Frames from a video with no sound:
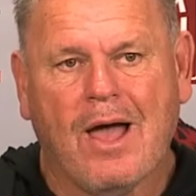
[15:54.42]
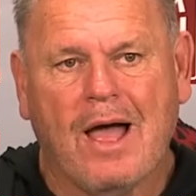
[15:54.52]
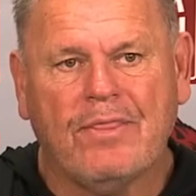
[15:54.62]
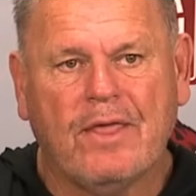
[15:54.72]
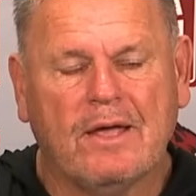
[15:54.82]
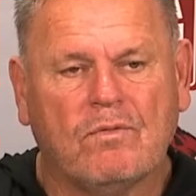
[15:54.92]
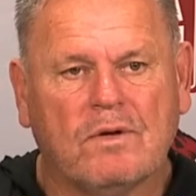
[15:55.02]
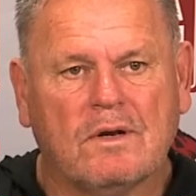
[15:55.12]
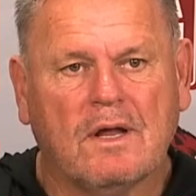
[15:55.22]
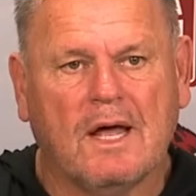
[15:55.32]
I think
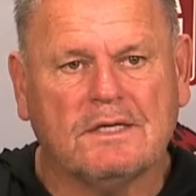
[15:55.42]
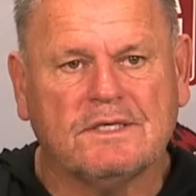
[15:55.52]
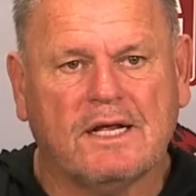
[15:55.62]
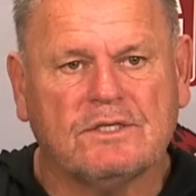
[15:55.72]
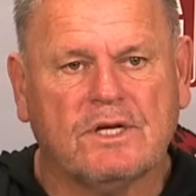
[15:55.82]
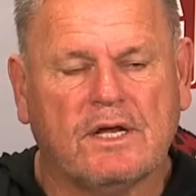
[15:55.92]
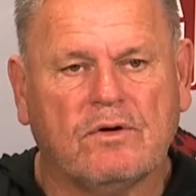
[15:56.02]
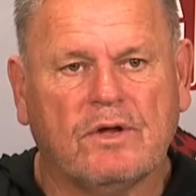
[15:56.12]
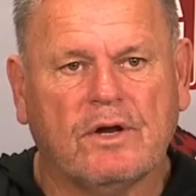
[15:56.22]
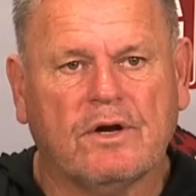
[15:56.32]
when I was that
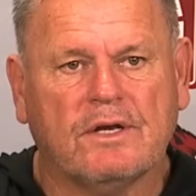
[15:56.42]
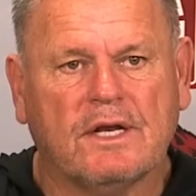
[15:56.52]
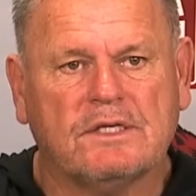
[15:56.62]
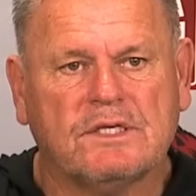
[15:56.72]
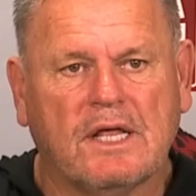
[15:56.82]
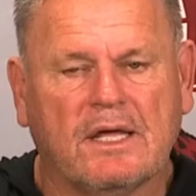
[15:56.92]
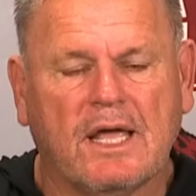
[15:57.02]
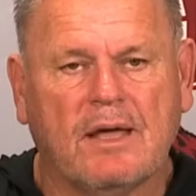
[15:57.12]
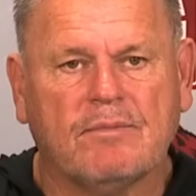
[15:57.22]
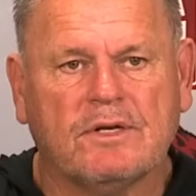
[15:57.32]
single year at Tennessee, they
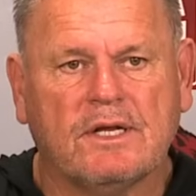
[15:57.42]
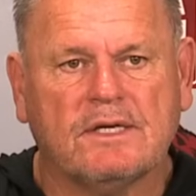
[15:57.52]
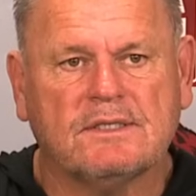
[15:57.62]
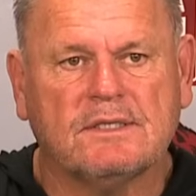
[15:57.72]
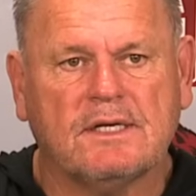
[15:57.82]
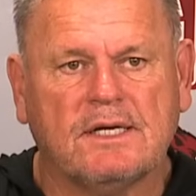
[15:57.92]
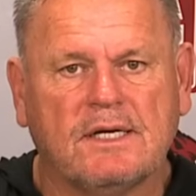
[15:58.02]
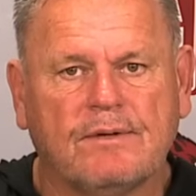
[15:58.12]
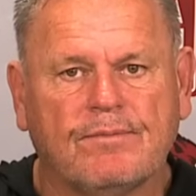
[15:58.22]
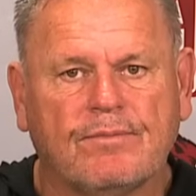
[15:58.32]
came to Tennessee.